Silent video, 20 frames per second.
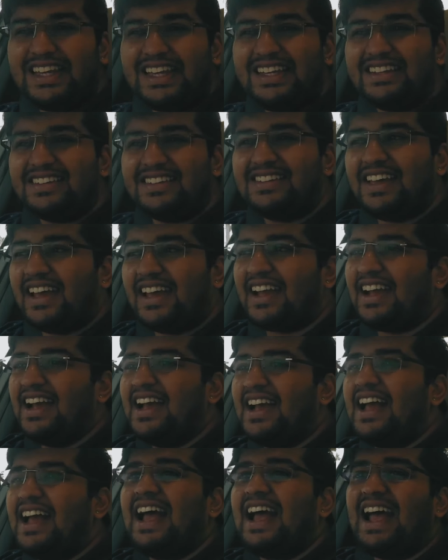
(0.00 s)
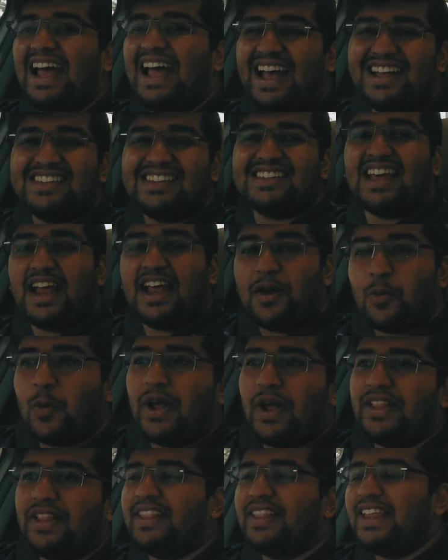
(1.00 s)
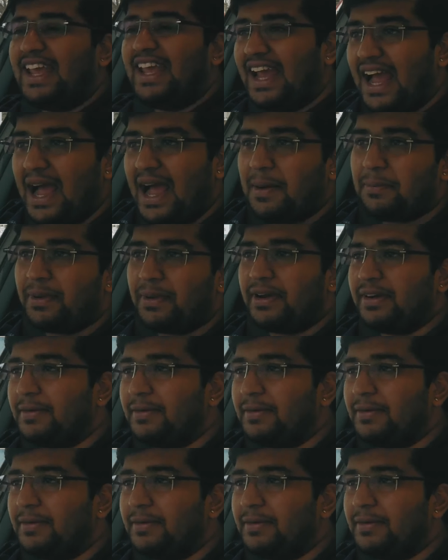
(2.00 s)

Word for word: in tech as and when they happen.